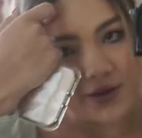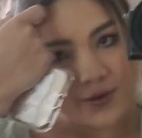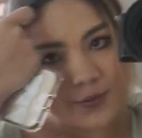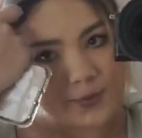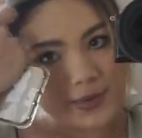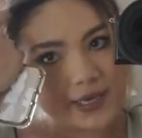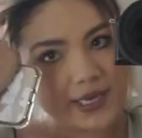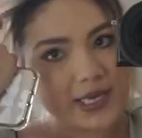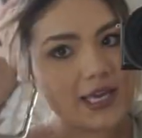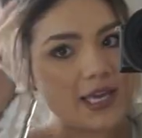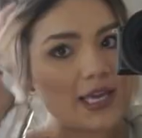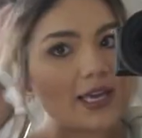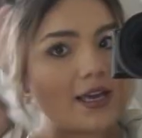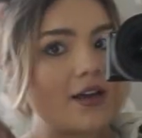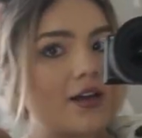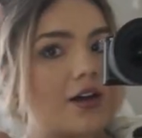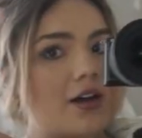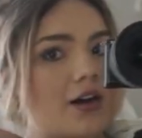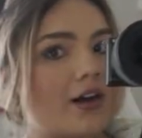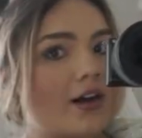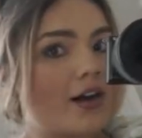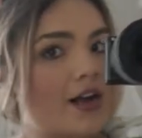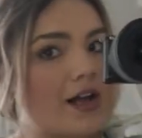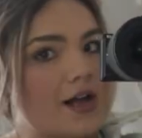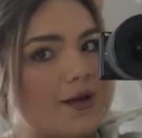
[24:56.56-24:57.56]
We
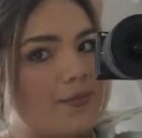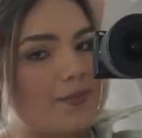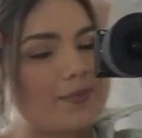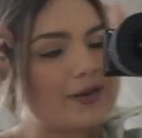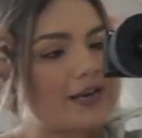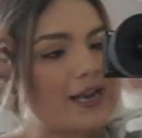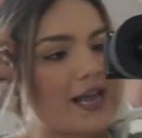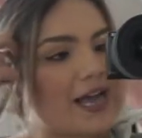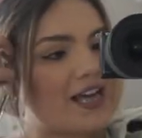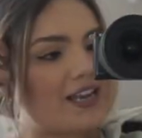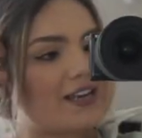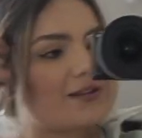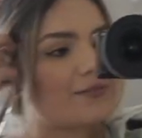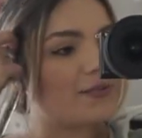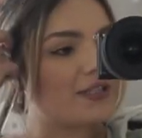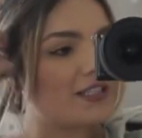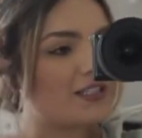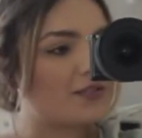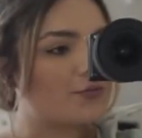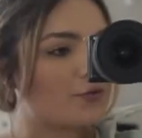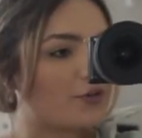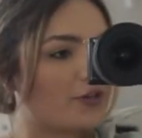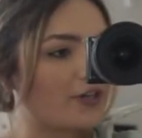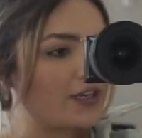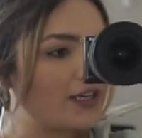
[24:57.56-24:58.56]
are up and at 'em
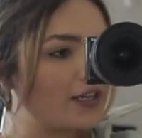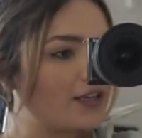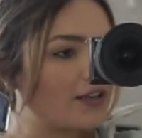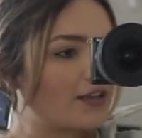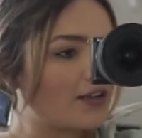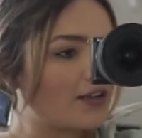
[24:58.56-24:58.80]
this morning.